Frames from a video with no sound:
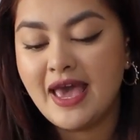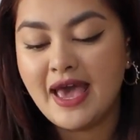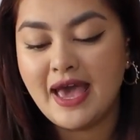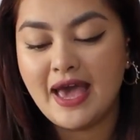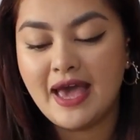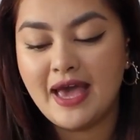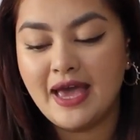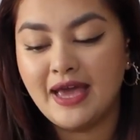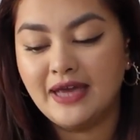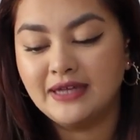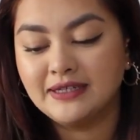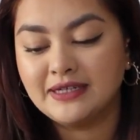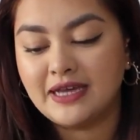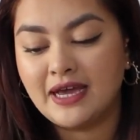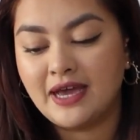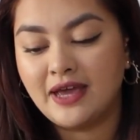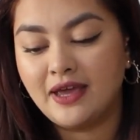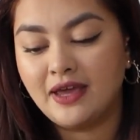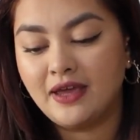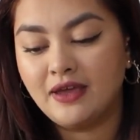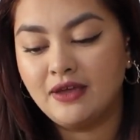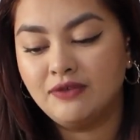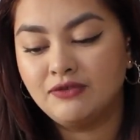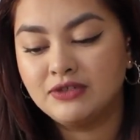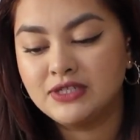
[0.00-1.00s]
And
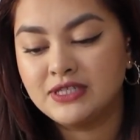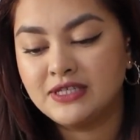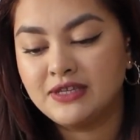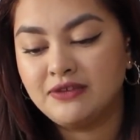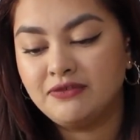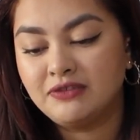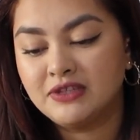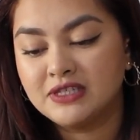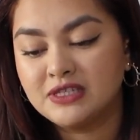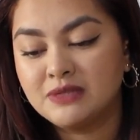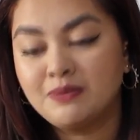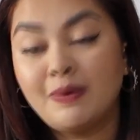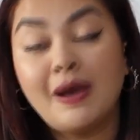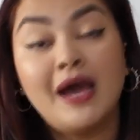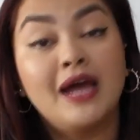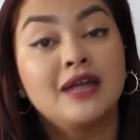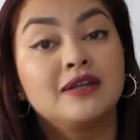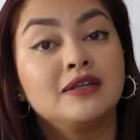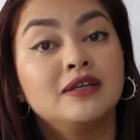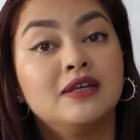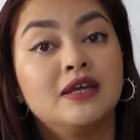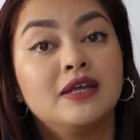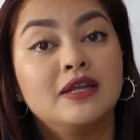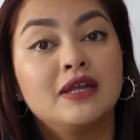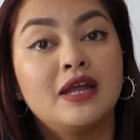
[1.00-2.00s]
I received this
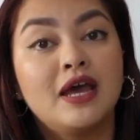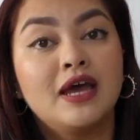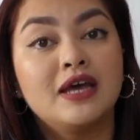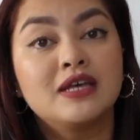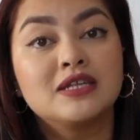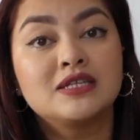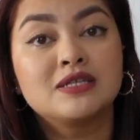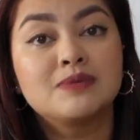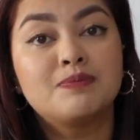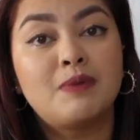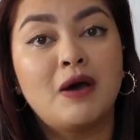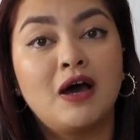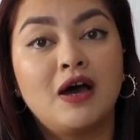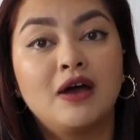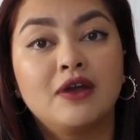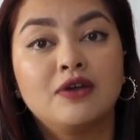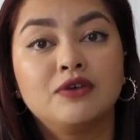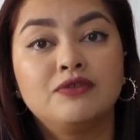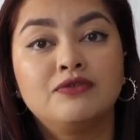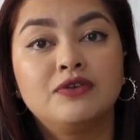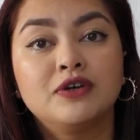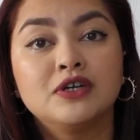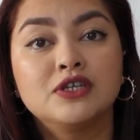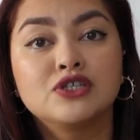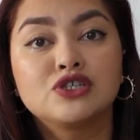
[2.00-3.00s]
pattern as part
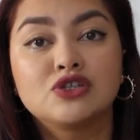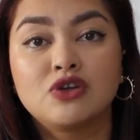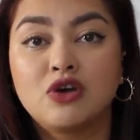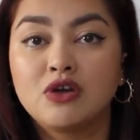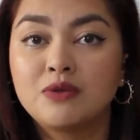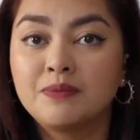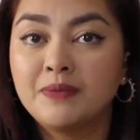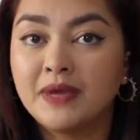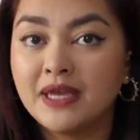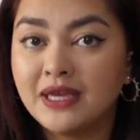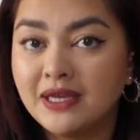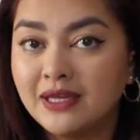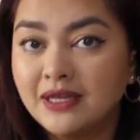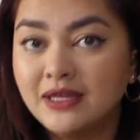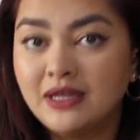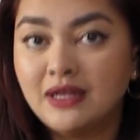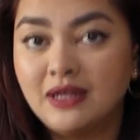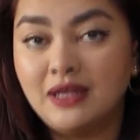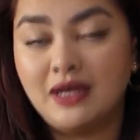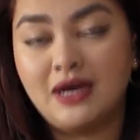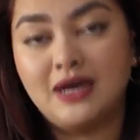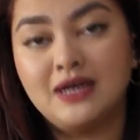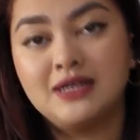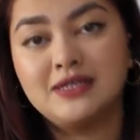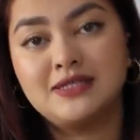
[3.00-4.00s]
of her sock making
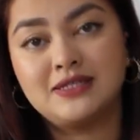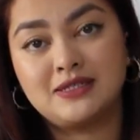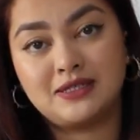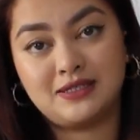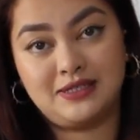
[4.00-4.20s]
class,